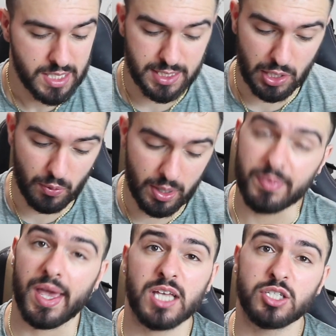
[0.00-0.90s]
So
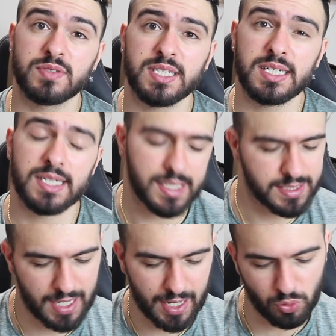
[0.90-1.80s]
yeah, as you've seen in the
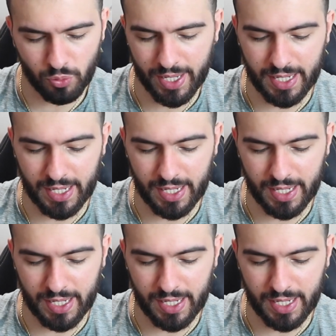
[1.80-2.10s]
title,